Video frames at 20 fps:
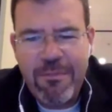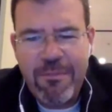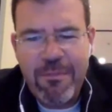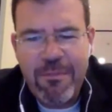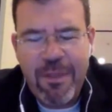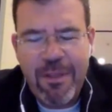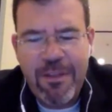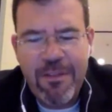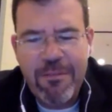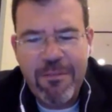
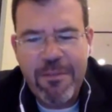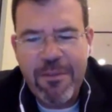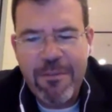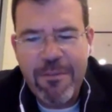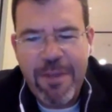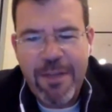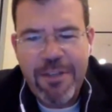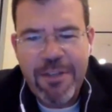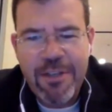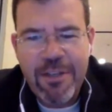
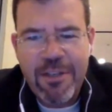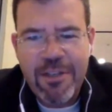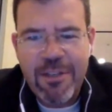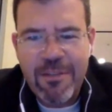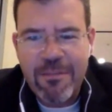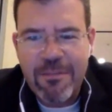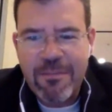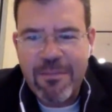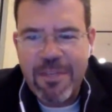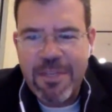mentioned
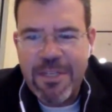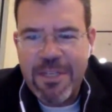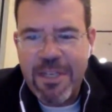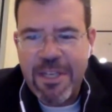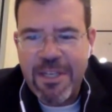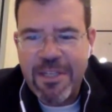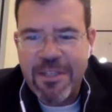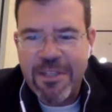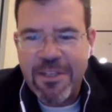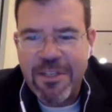some
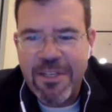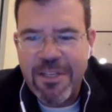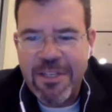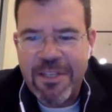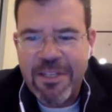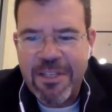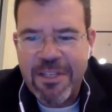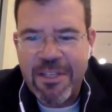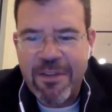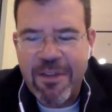dizzying
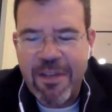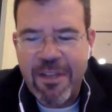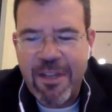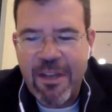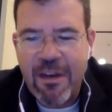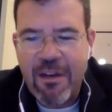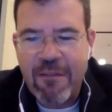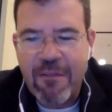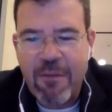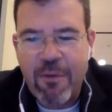statistics
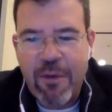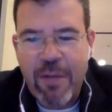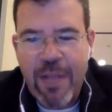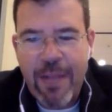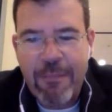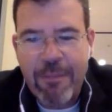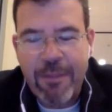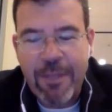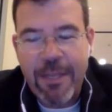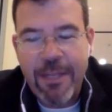right there,
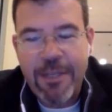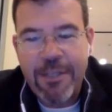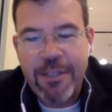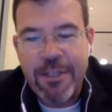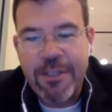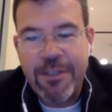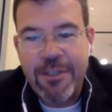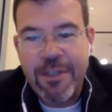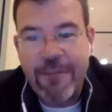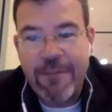40
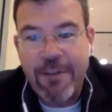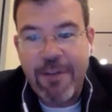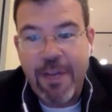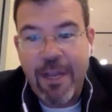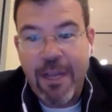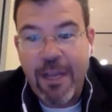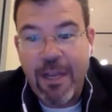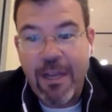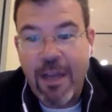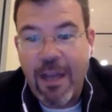applications every
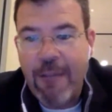night.